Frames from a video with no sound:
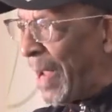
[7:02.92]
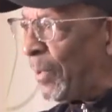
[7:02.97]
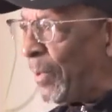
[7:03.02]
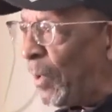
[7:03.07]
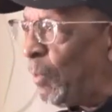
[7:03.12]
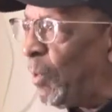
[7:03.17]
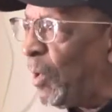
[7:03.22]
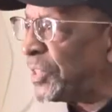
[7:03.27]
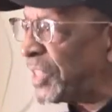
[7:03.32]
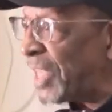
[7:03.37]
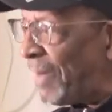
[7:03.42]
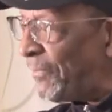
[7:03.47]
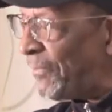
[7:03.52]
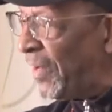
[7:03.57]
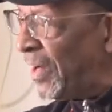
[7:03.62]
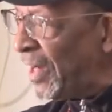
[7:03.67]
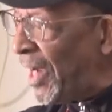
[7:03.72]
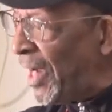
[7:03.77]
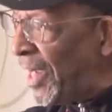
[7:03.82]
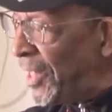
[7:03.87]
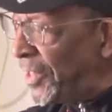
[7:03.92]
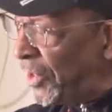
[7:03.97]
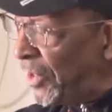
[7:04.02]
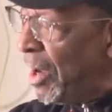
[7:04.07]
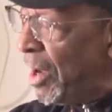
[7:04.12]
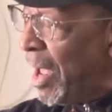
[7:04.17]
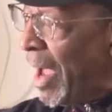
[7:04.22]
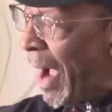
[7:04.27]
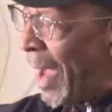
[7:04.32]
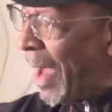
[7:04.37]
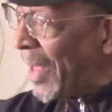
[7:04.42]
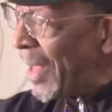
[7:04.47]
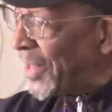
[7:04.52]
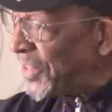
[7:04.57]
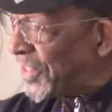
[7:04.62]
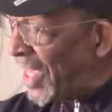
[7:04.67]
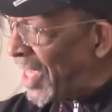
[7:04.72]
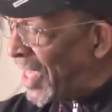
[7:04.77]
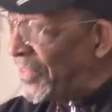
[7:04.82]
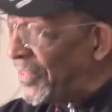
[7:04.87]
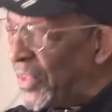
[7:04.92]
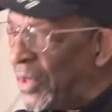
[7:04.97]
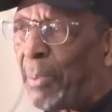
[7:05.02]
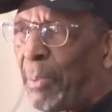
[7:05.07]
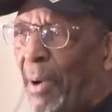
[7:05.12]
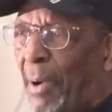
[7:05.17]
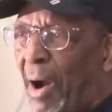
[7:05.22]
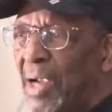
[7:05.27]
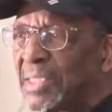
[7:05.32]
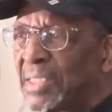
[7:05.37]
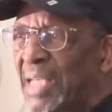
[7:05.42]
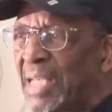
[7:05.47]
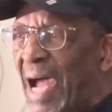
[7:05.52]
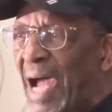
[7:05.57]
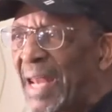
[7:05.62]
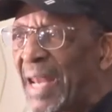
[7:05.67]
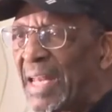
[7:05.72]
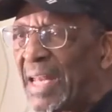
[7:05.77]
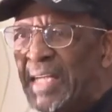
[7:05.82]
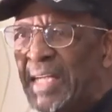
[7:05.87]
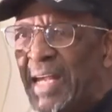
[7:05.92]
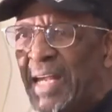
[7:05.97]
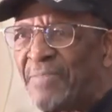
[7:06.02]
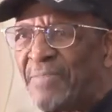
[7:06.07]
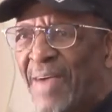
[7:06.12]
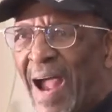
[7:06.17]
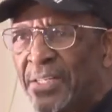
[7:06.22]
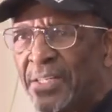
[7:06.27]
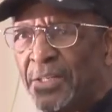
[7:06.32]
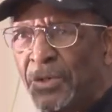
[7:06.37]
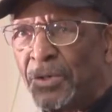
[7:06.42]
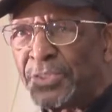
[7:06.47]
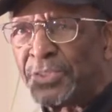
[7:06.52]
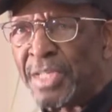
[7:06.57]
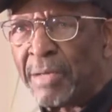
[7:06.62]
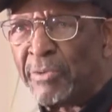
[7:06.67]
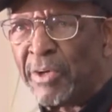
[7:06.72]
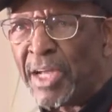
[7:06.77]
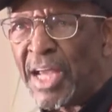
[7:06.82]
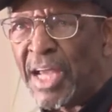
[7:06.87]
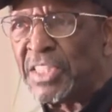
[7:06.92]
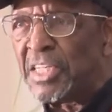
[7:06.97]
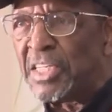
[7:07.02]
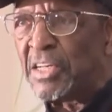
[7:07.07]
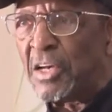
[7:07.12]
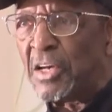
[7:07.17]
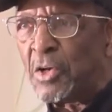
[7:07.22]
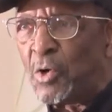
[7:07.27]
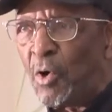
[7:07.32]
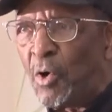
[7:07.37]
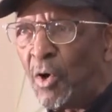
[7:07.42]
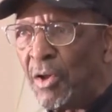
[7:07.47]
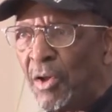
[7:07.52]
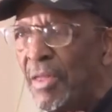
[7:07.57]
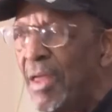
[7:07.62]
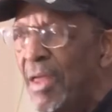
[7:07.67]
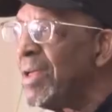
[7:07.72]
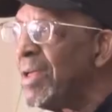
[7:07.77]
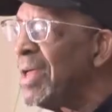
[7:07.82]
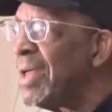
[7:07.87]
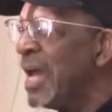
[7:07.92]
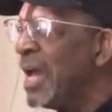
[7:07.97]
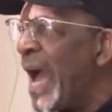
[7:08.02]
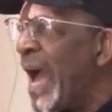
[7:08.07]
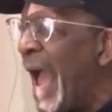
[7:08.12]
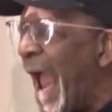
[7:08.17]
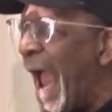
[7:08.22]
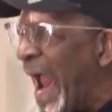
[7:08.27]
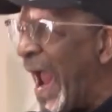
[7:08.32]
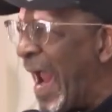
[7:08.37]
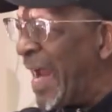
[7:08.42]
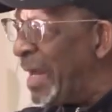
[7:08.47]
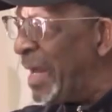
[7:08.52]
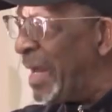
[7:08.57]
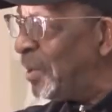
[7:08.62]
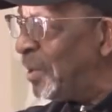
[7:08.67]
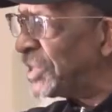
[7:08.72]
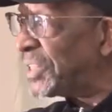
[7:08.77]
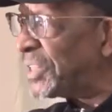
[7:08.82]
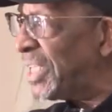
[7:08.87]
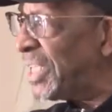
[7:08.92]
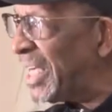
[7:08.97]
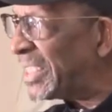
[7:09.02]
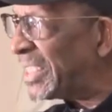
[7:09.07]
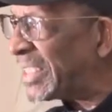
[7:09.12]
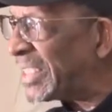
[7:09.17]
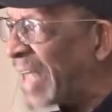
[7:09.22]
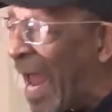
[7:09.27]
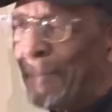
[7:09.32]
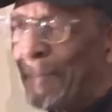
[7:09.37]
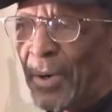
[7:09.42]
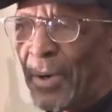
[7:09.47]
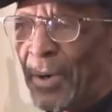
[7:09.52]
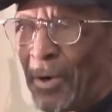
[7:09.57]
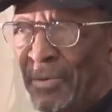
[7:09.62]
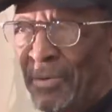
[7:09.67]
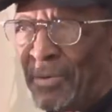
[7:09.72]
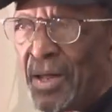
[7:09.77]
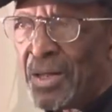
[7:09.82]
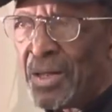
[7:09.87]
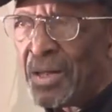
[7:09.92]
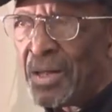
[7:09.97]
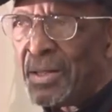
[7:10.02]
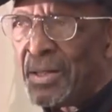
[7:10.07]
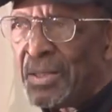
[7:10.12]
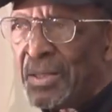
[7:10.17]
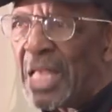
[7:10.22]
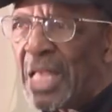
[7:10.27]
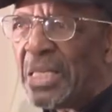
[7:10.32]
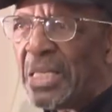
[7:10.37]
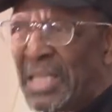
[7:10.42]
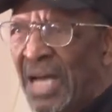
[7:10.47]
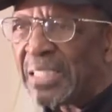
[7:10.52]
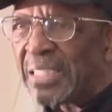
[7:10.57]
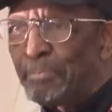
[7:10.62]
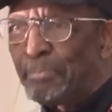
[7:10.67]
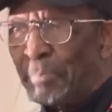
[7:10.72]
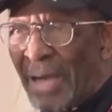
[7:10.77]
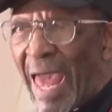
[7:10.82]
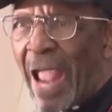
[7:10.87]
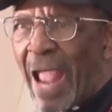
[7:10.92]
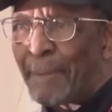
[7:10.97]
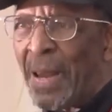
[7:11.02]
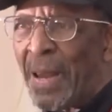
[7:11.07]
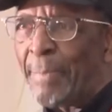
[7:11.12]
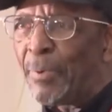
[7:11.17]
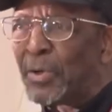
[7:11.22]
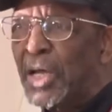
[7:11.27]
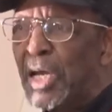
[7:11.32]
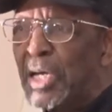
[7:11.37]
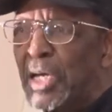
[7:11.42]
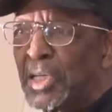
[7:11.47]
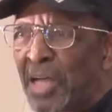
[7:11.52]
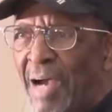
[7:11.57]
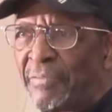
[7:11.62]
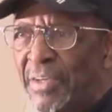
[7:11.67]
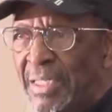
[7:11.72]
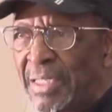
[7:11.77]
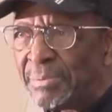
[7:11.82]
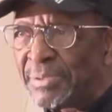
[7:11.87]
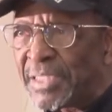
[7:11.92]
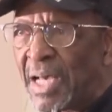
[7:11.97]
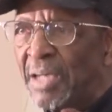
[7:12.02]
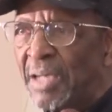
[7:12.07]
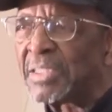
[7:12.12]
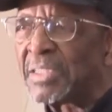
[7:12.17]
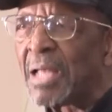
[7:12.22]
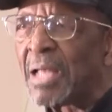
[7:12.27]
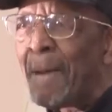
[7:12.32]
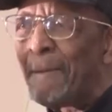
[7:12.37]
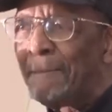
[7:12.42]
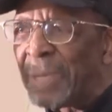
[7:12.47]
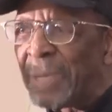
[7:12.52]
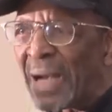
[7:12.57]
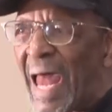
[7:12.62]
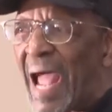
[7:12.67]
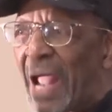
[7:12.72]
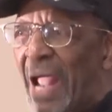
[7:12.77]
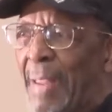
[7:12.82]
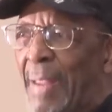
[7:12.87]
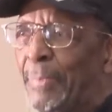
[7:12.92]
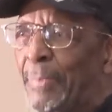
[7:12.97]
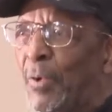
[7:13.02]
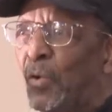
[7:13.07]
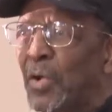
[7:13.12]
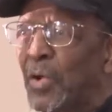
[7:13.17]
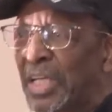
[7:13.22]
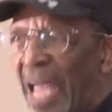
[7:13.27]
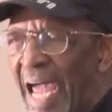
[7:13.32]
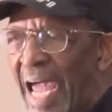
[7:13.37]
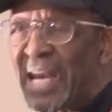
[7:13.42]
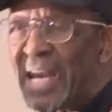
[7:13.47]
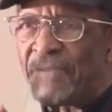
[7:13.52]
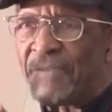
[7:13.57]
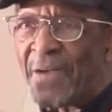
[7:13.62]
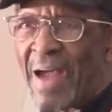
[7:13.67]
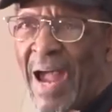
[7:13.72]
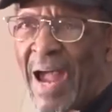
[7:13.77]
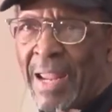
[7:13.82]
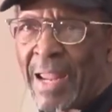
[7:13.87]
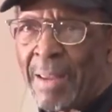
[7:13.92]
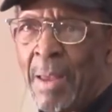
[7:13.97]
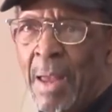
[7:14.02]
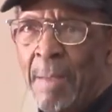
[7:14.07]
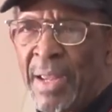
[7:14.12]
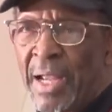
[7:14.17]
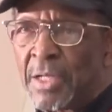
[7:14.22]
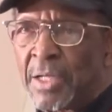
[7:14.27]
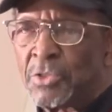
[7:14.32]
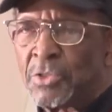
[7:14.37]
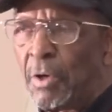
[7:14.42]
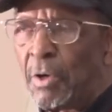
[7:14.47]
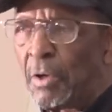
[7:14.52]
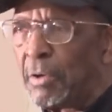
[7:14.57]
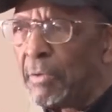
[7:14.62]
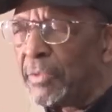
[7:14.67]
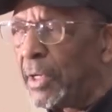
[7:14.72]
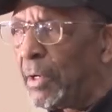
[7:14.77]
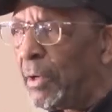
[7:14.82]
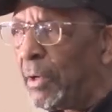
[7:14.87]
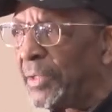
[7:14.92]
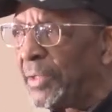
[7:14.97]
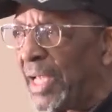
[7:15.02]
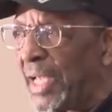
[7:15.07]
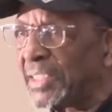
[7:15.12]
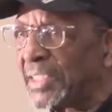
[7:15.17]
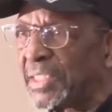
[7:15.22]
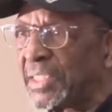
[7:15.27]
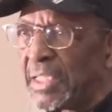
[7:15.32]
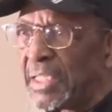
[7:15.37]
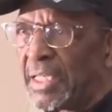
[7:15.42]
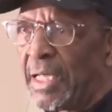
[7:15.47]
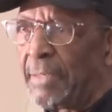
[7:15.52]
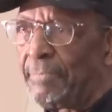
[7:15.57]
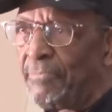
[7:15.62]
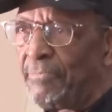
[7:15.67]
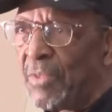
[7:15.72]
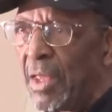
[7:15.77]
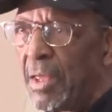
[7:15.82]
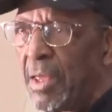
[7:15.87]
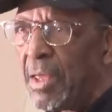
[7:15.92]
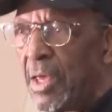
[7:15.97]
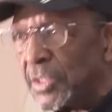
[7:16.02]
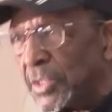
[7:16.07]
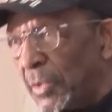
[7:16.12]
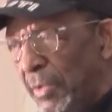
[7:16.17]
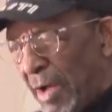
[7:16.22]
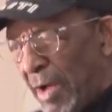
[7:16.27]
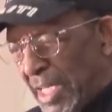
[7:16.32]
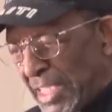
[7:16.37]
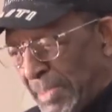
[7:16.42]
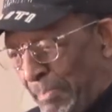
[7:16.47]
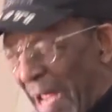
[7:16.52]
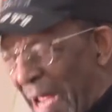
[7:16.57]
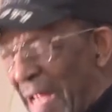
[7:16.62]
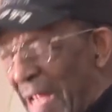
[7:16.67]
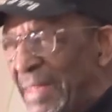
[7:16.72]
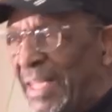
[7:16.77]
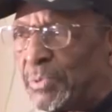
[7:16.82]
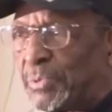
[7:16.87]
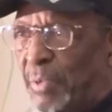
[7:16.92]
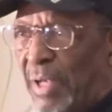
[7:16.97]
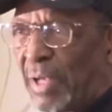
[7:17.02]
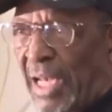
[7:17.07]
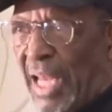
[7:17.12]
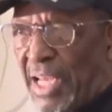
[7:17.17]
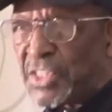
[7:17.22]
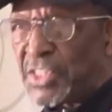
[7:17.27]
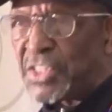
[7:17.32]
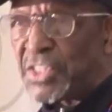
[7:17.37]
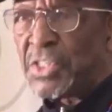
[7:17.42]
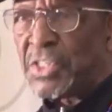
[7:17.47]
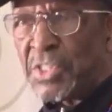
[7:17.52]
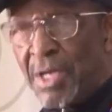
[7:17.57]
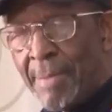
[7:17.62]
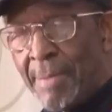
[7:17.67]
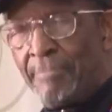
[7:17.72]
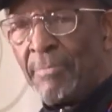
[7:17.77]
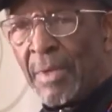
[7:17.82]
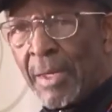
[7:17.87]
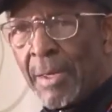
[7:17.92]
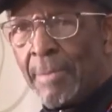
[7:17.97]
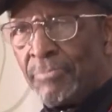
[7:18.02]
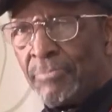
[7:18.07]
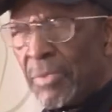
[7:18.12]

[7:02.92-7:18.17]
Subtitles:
people were suffering under Southern apartheid and de facto segregation in the North, Haiti was the example that yes, black people can govern themselves. Black people can, in fact, be in control of their own destiny. So there's been this relationship